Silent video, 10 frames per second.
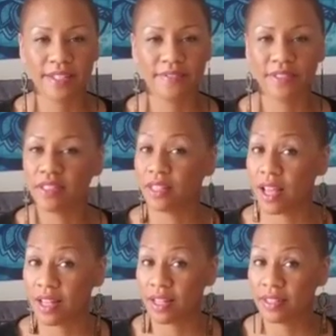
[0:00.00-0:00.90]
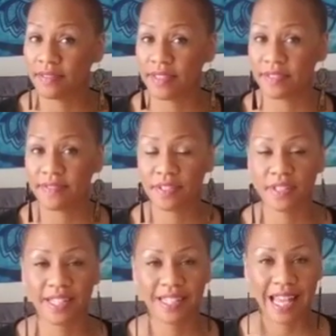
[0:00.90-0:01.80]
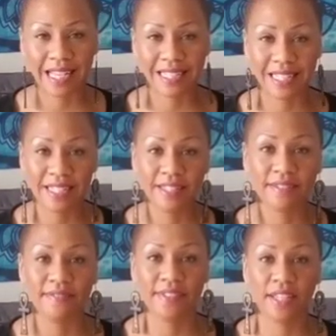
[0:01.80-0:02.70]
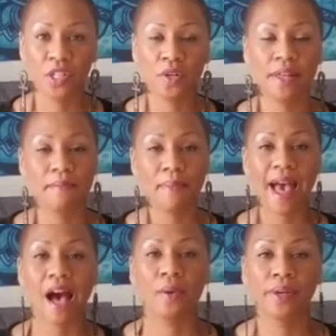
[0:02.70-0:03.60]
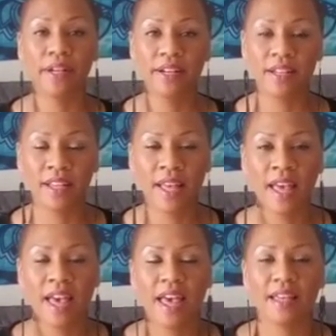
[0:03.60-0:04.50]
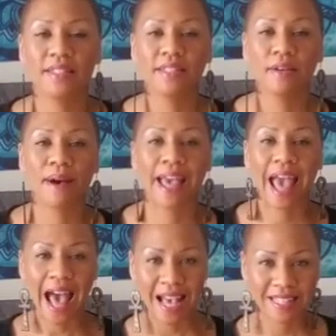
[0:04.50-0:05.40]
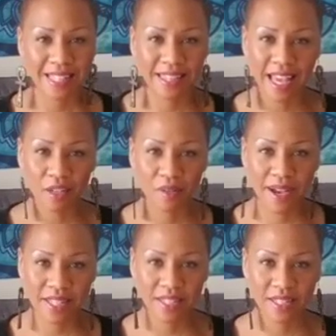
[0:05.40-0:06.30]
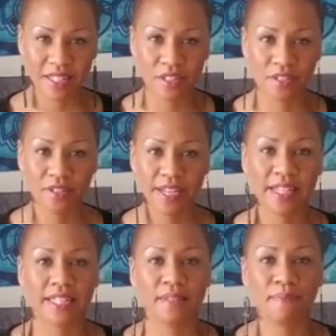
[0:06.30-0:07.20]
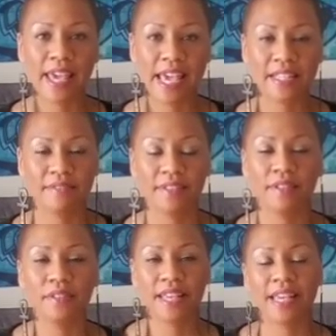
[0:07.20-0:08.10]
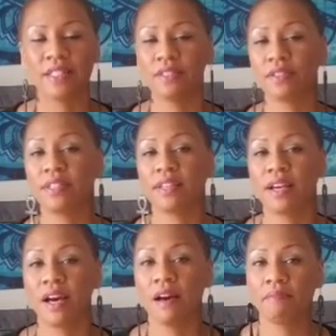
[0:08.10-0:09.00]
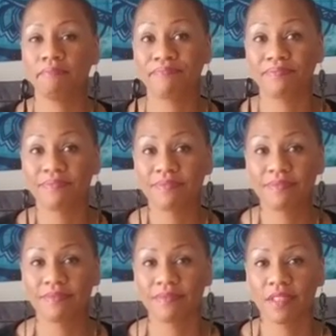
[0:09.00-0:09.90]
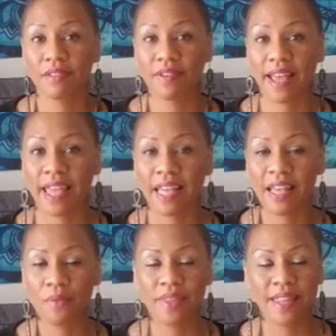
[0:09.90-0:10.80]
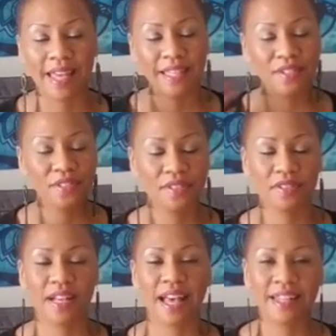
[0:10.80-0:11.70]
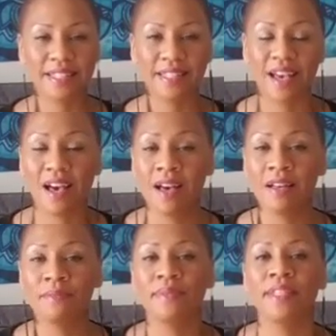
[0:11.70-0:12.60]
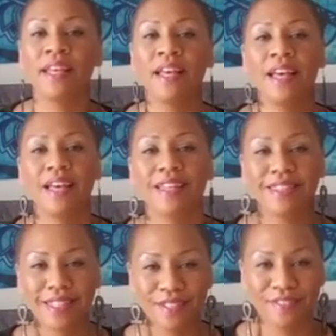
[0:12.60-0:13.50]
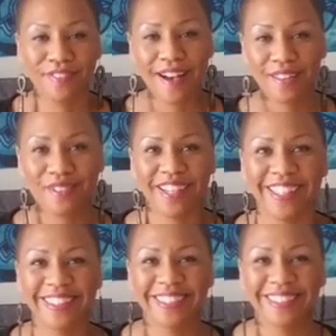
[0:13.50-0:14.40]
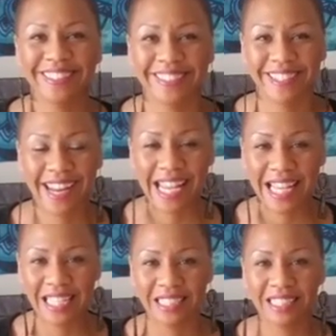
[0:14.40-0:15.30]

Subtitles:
to feel loved, to feel connected, to feel empowered. And so by asking that question, you're creating space for those answers to come, right? And when that internal guidance comes, then you follow it, right?